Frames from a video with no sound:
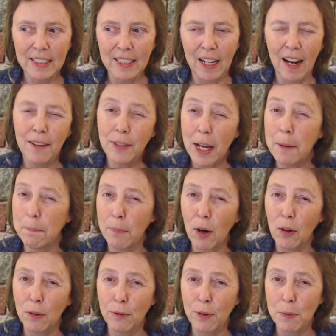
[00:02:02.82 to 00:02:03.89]
I've gotten
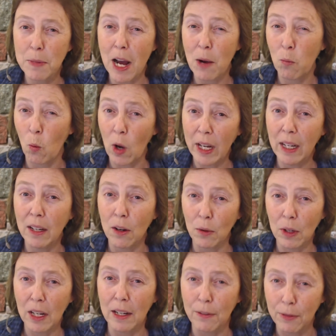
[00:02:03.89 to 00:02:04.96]
burned from not waiting on
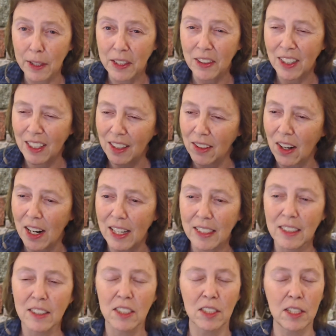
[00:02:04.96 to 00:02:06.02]
Cloudflare to clear out
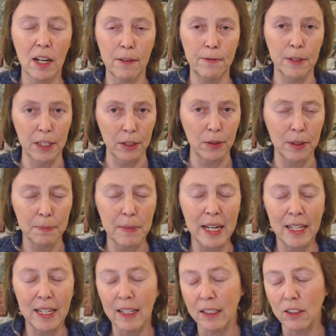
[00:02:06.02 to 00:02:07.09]
its stuff and
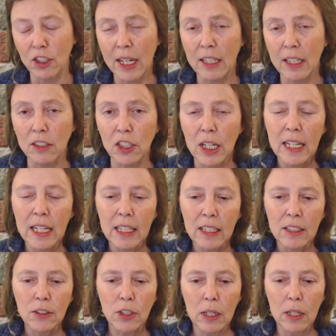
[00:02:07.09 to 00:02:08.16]
making a change.
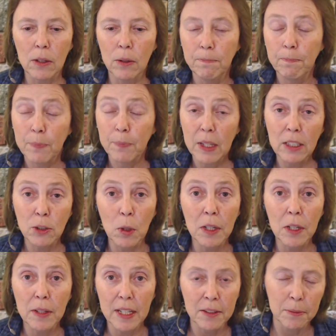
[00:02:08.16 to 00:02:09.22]
So it's one
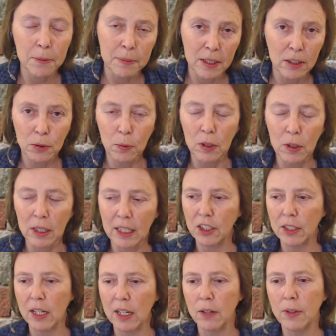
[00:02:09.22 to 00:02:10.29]
or the other, but I just want to
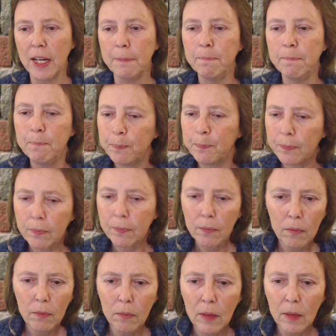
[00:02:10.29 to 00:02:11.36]
let you know that.
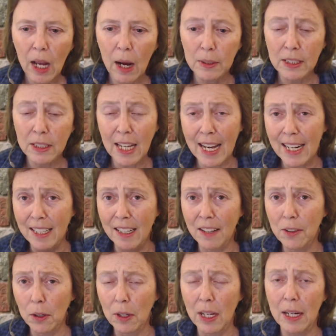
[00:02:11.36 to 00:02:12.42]
I had
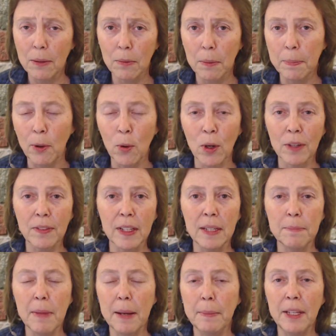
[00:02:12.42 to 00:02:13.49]
another client report
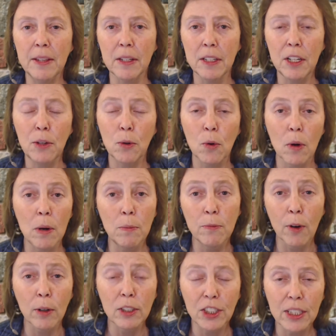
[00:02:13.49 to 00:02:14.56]
that maybe the new Chrome
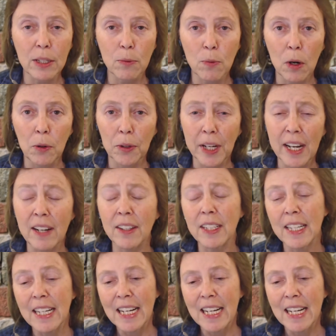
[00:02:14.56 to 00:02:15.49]
version had rolled out.